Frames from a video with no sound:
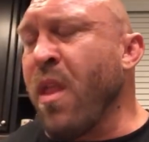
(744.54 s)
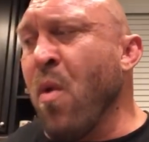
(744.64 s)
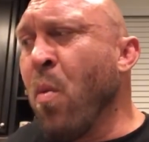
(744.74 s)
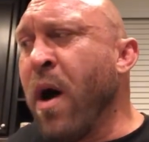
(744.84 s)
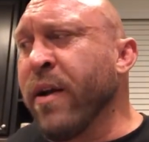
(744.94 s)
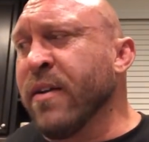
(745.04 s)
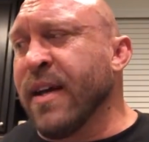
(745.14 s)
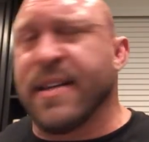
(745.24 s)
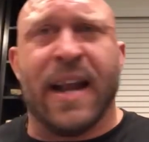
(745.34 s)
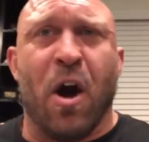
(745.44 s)
Water
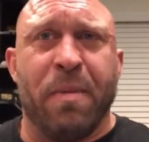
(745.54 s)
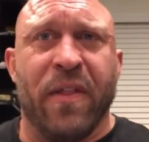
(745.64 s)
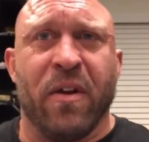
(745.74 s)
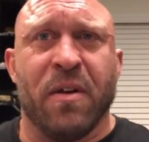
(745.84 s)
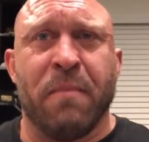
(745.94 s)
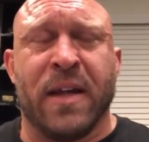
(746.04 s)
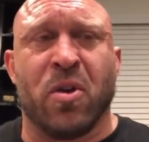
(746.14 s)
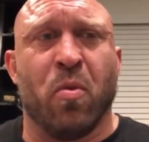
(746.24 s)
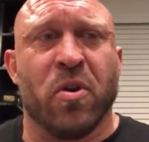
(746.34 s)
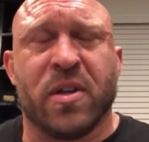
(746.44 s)
doesn't help either. It makes it
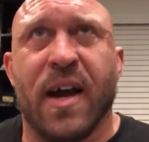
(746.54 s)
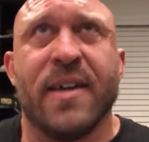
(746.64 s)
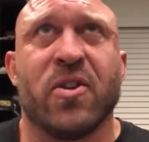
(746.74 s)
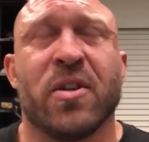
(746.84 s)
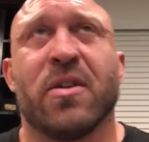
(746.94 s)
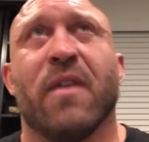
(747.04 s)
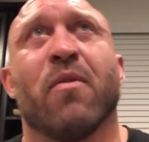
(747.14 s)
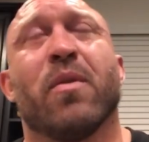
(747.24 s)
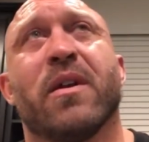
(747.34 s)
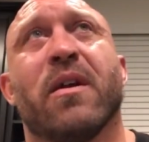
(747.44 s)
worse, guys, just so
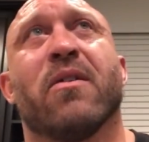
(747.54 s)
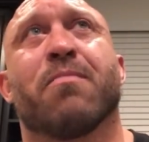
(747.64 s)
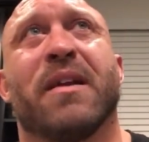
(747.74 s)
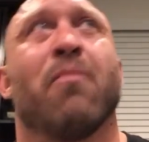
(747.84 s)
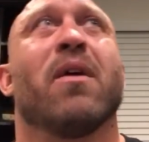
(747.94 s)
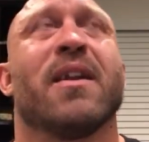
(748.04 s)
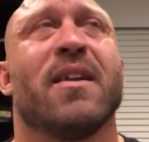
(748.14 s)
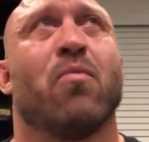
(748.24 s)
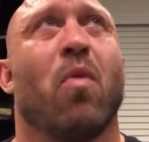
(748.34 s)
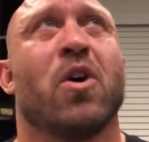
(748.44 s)
everyone knows, but I wanted to
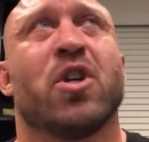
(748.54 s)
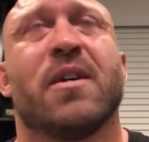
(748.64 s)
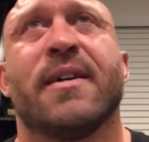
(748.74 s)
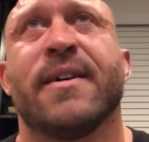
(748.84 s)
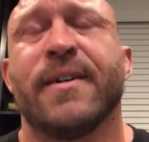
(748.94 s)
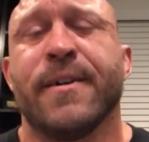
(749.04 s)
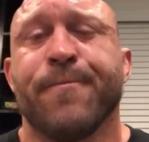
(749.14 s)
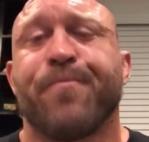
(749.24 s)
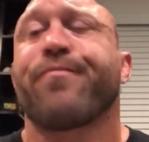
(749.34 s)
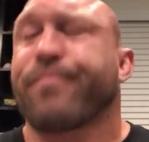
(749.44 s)
wash
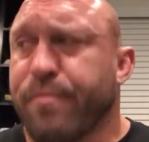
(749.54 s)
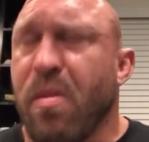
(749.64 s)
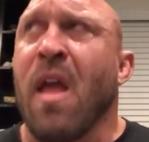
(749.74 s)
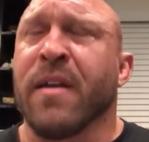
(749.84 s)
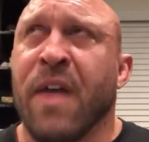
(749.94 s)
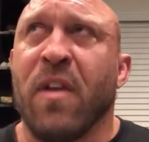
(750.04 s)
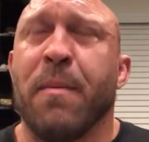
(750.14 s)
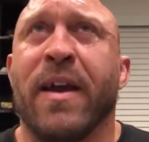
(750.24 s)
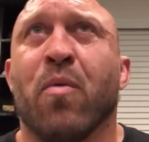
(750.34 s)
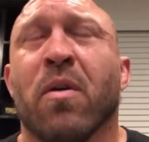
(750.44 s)
it. Definitely
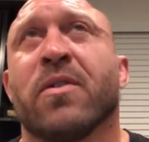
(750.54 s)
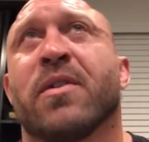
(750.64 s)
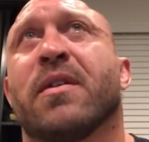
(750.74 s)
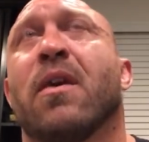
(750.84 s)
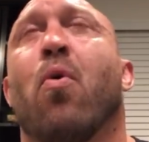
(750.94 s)
made it worse.